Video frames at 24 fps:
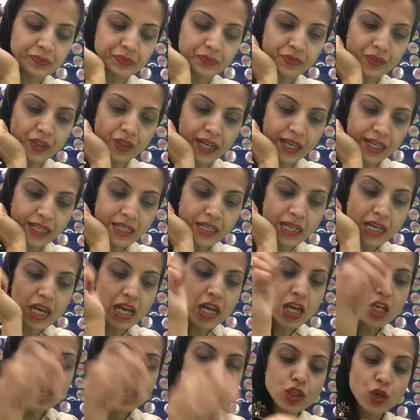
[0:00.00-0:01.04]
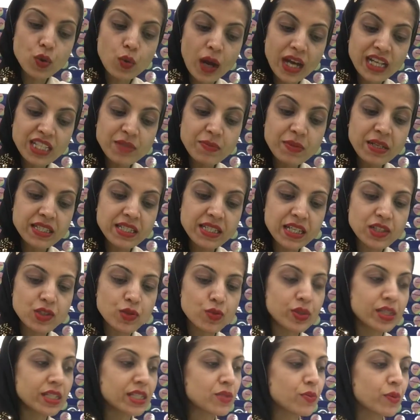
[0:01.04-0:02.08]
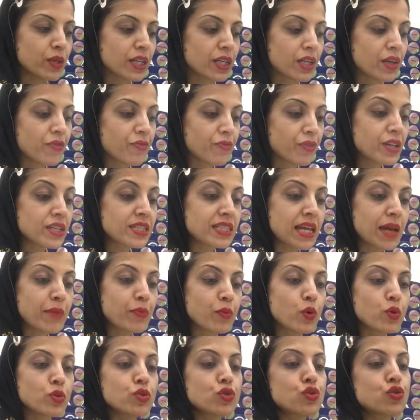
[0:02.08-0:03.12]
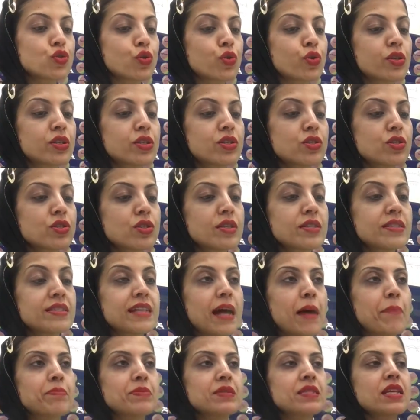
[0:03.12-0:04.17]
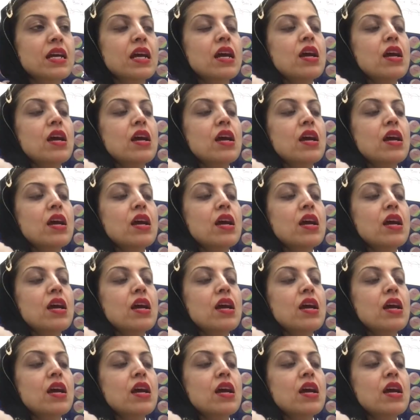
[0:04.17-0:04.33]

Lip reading: Okay? So watch me as I do this work. First, I'm going to show you the steps.